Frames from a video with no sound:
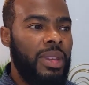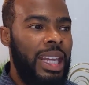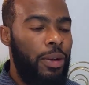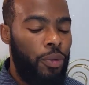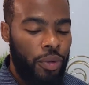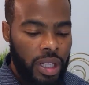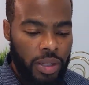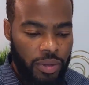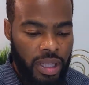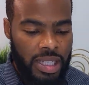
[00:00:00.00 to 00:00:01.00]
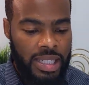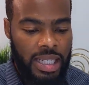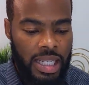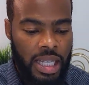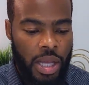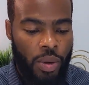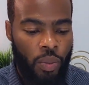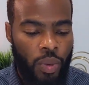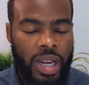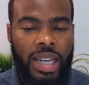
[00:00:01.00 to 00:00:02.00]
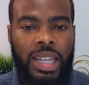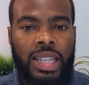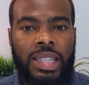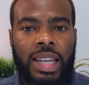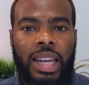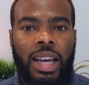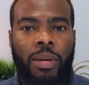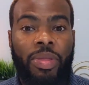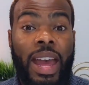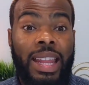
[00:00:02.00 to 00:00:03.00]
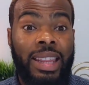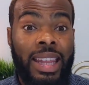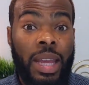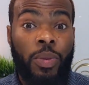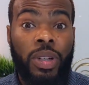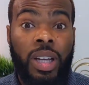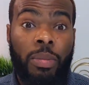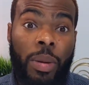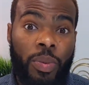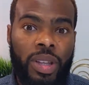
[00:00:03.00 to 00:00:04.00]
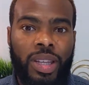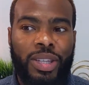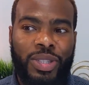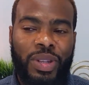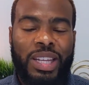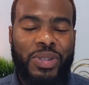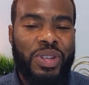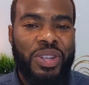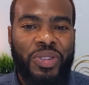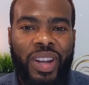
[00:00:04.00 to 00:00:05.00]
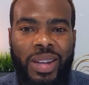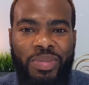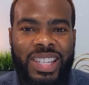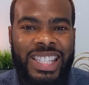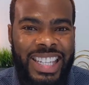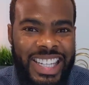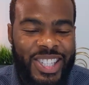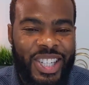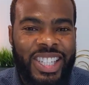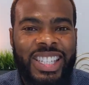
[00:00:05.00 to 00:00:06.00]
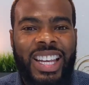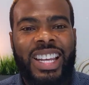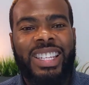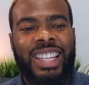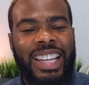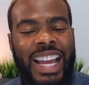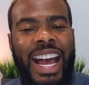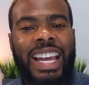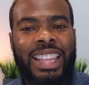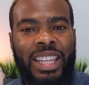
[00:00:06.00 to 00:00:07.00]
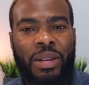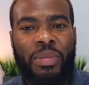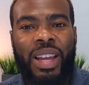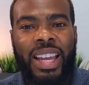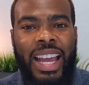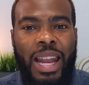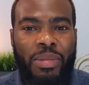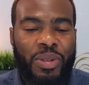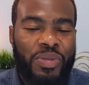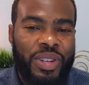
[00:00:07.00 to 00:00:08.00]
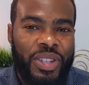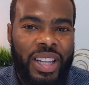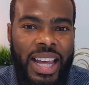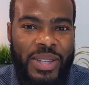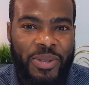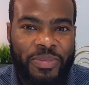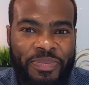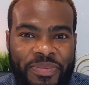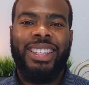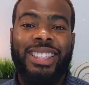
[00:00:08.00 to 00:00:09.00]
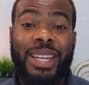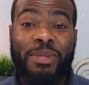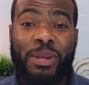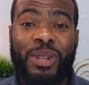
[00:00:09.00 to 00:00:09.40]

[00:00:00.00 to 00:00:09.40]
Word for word: and really, really see what it is um, that they would come up with so that you can create procedures to guide them and how to maneuver in your classroom. Tip number